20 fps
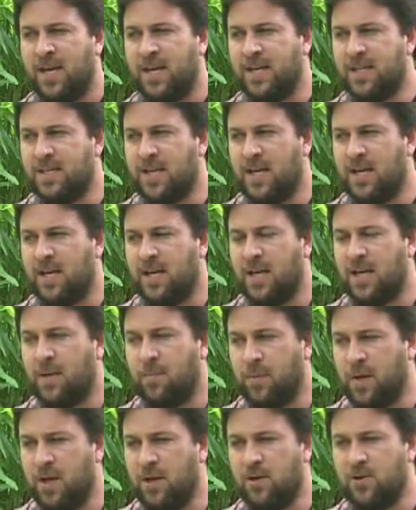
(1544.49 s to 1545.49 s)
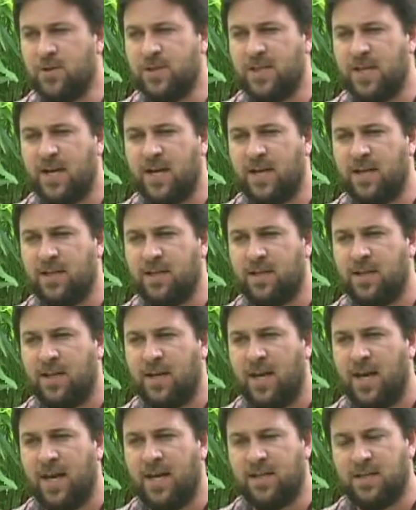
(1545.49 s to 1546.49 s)
is that it appears that
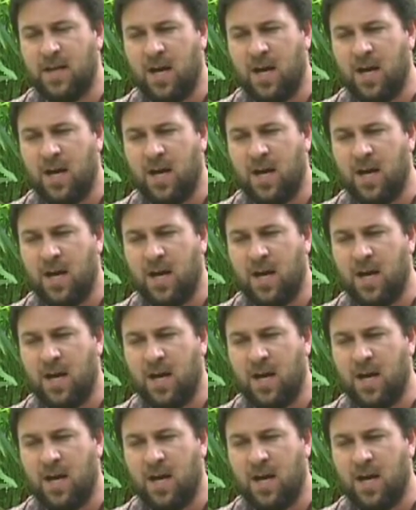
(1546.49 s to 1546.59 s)
at